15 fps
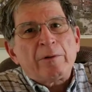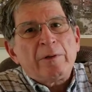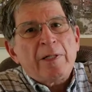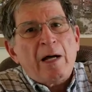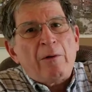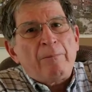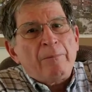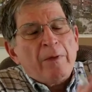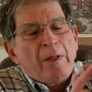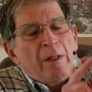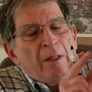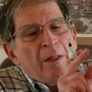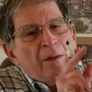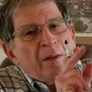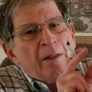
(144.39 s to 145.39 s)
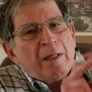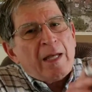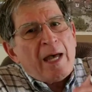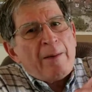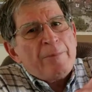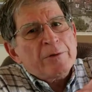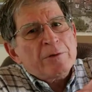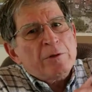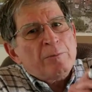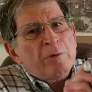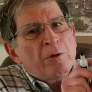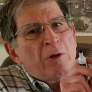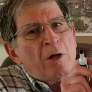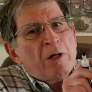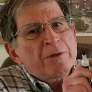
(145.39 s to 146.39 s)
Now, the capital
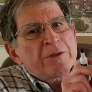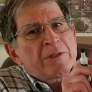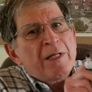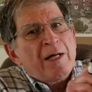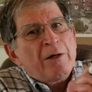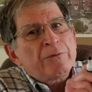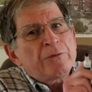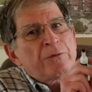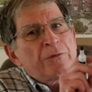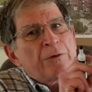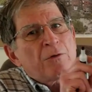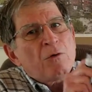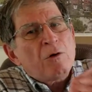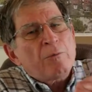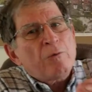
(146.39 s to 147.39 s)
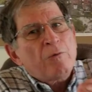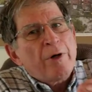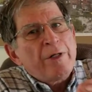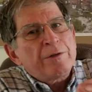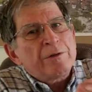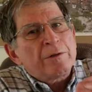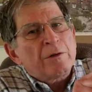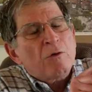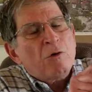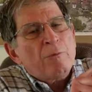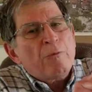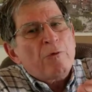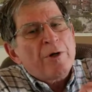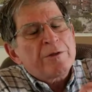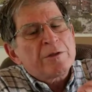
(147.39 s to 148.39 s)
belongs now to the corporation. The
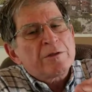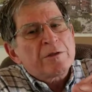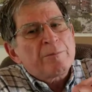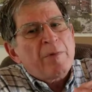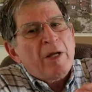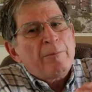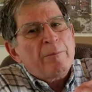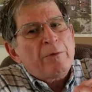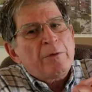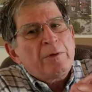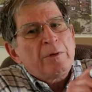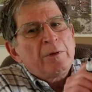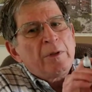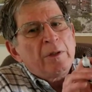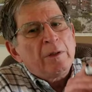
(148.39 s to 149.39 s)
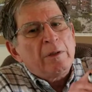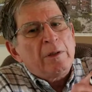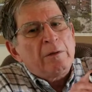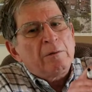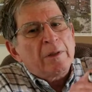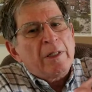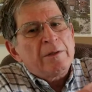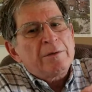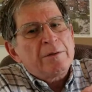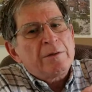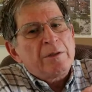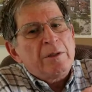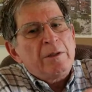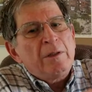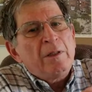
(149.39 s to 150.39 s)
corporation is a paper legal
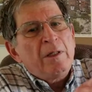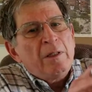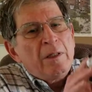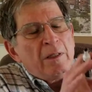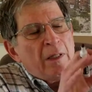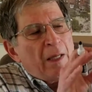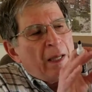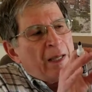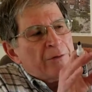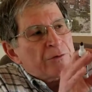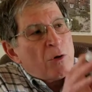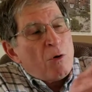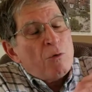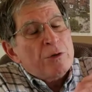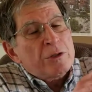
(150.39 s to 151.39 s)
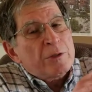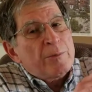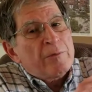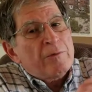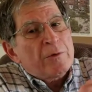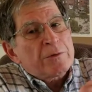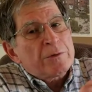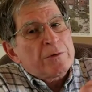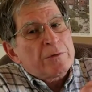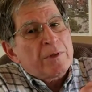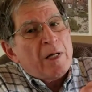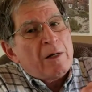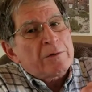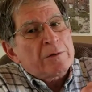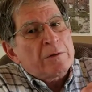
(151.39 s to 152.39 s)
entity, has ownership of those
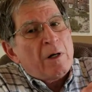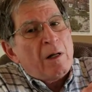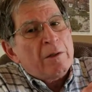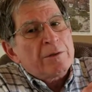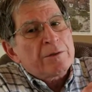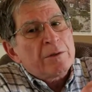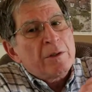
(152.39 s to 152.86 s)
$2,000.